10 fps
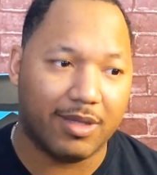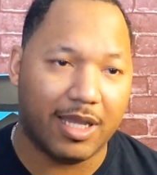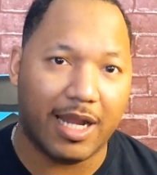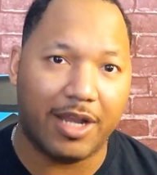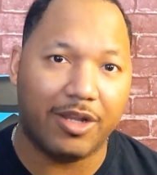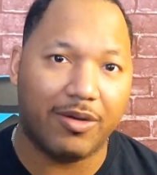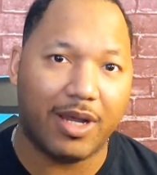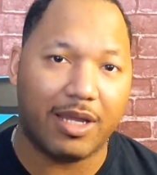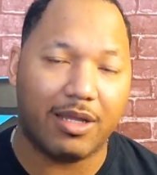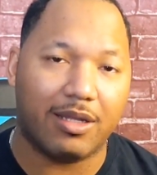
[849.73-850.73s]
I know
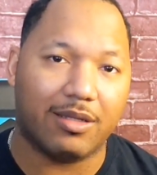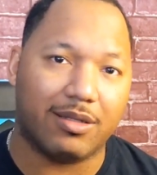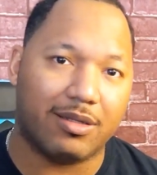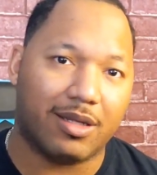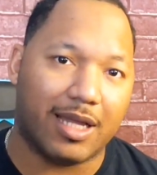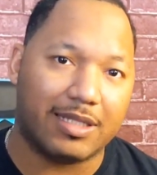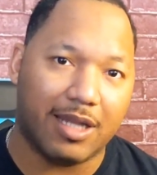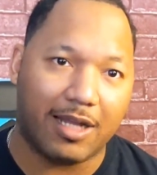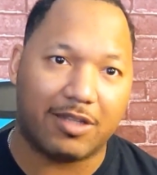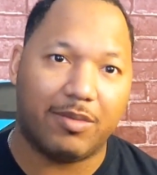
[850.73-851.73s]
I
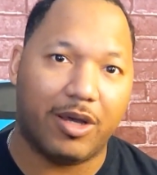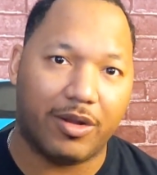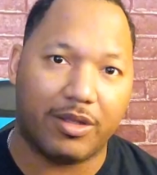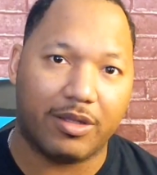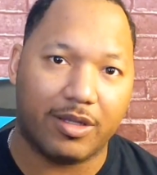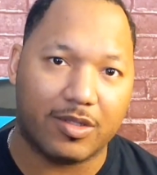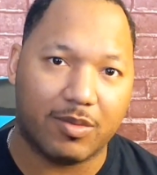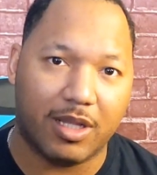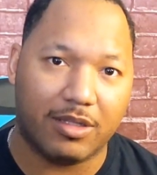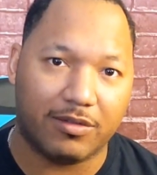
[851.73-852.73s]
talked about it as
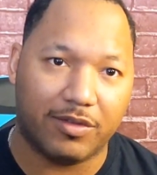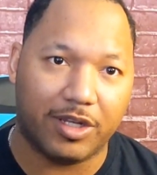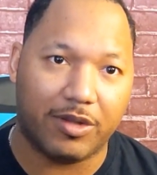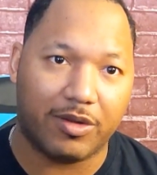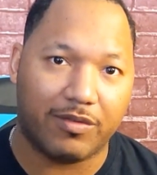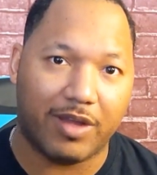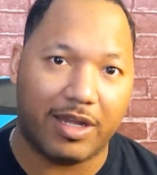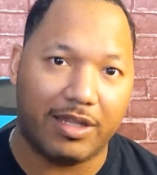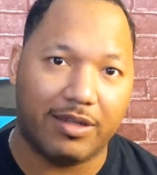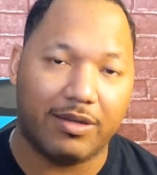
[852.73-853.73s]
well in the video, and if I
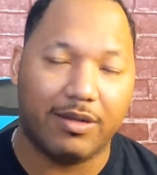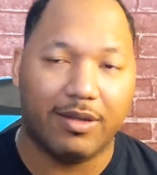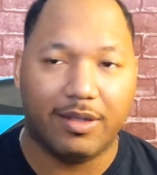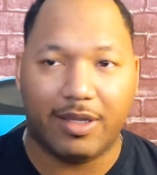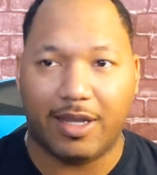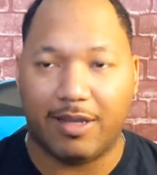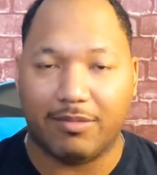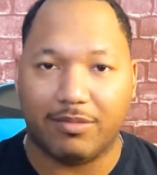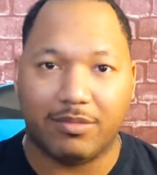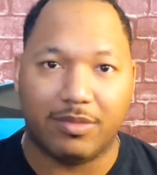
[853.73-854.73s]
didn't,
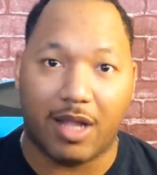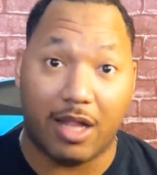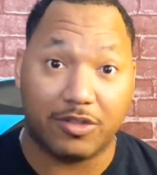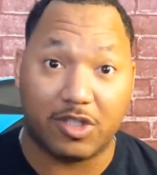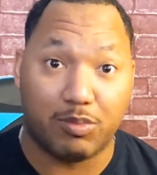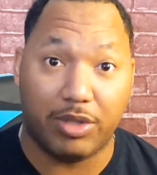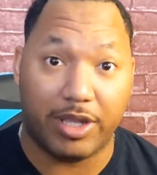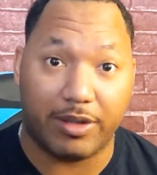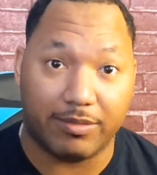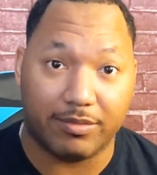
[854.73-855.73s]
I'll just play
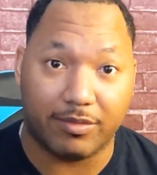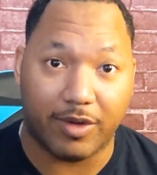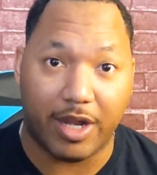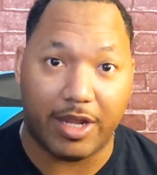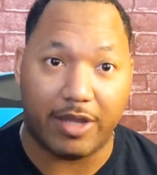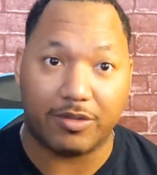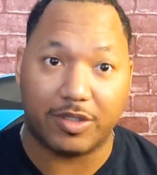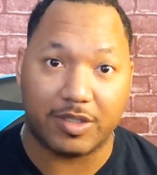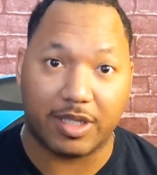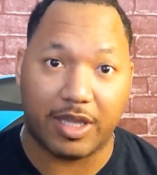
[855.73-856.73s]
it right now
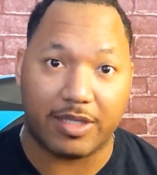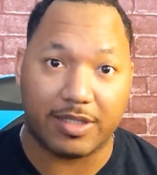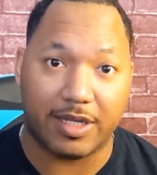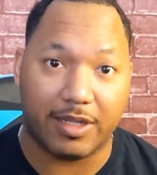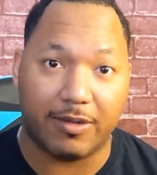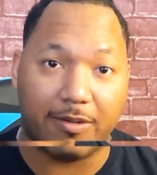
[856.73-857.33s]
just in case I didn't.